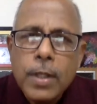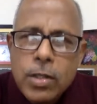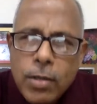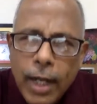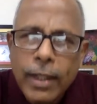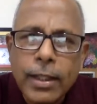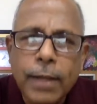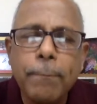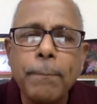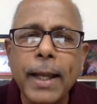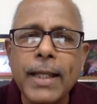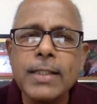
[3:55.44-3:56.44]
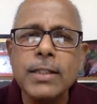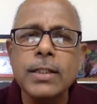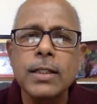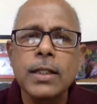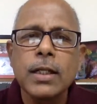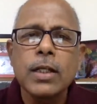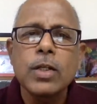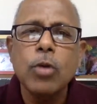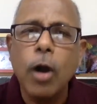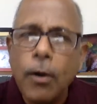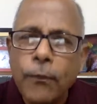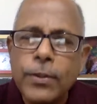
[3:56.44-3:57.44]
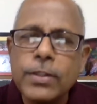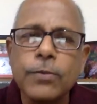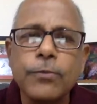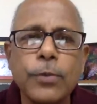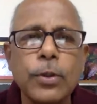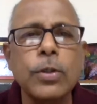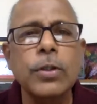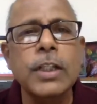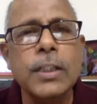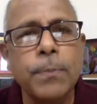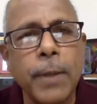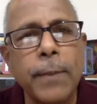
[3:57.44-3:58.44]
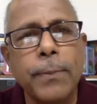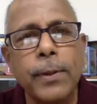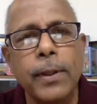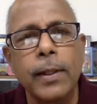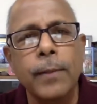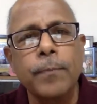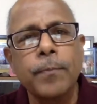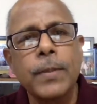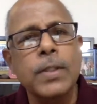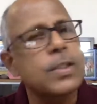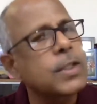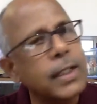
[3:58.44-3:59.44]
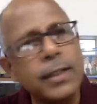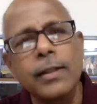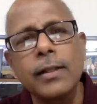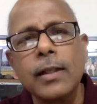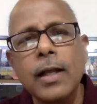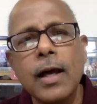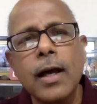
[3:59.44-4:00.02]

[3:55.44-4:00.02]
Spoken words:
trying their best to offer some food to these people, still